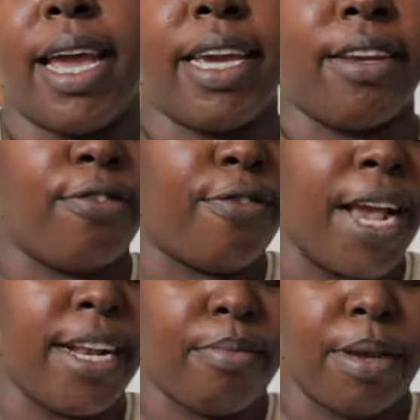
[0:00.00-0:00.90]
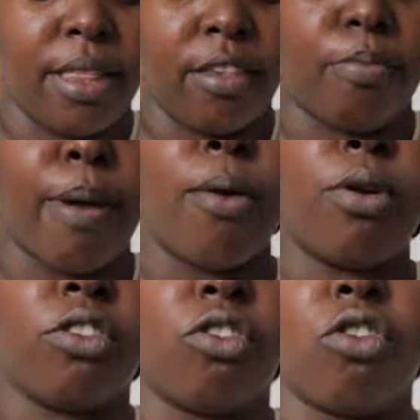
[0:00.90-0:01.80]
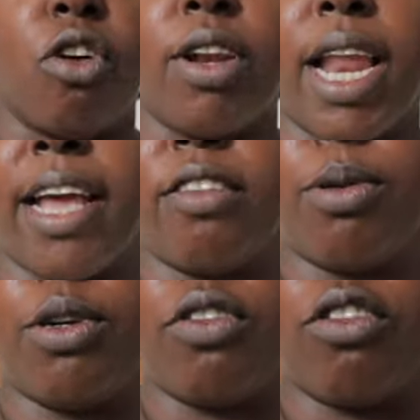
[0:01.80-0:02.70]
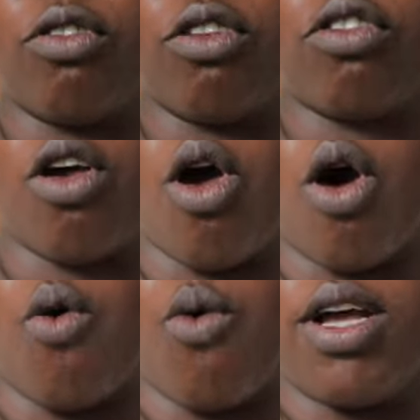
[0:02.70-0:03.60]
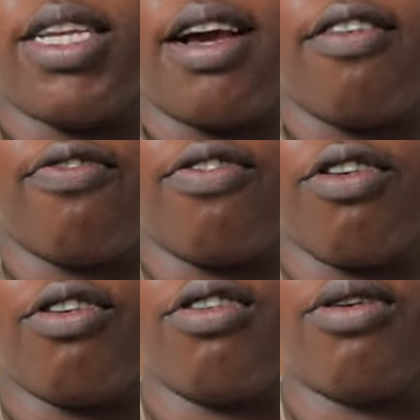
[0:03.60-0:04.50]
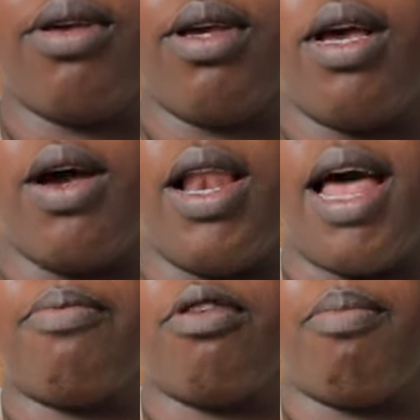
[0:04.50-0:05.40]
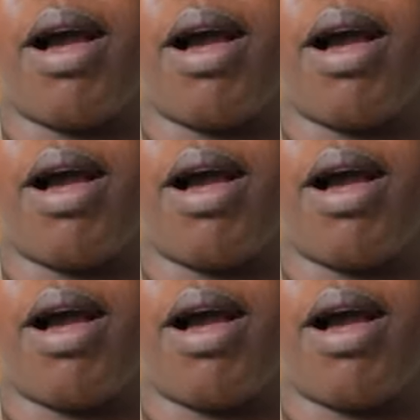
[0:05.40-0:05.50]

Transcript: Like, it failed me. This bag was so nice because it was waterproof laptop